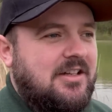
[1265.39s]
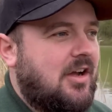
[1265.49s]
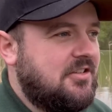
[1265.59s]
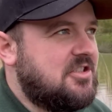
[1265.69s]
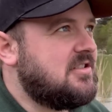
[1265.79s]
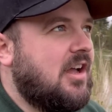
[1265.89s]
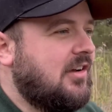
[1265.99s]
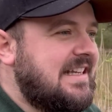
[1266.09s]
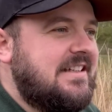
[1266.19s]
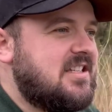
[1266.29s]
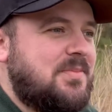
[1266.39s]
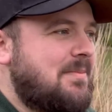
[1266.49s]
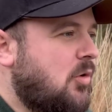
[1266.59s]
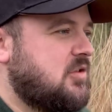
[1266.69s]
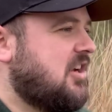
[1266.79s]
I need to
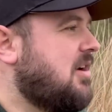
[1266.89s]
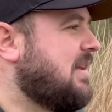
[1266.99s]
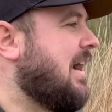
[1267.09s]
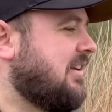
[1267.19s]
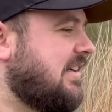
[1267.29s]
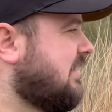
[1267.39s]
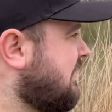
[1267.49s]
spend more time down here.